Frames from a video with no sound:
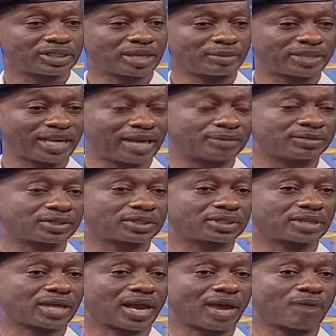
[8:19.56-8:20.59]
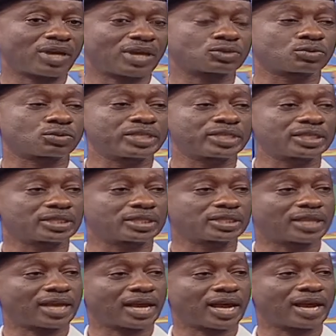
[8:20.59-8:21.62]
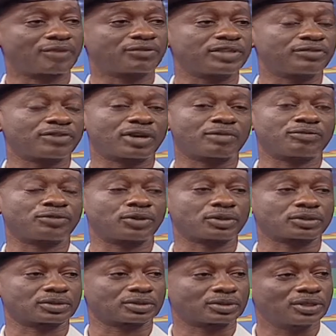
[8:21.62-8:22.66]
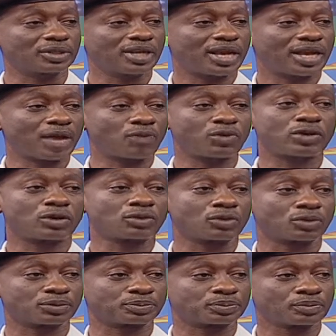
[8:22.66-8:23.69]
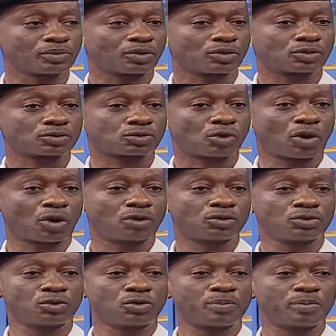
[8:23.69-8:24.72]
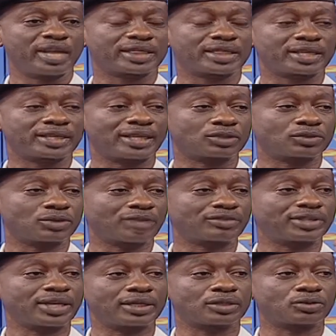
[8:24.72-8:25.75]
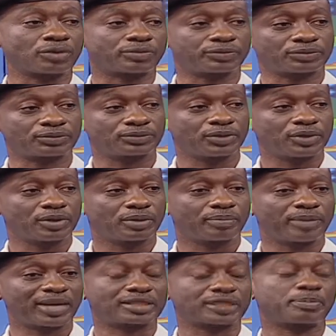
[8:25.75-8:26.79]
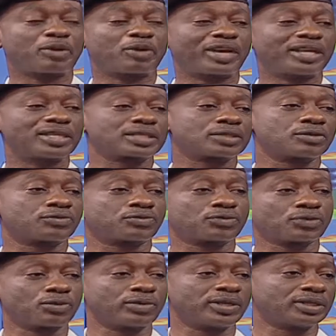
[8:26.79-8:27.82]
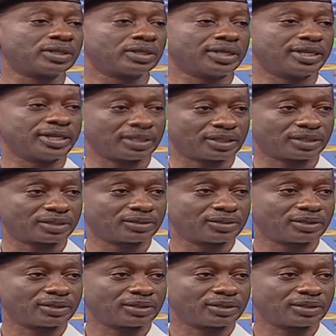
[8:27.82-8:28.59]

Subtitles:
Sometimes our switches have developed faults and we don't know. So you may think that you have turned it off, but power is still flowing in.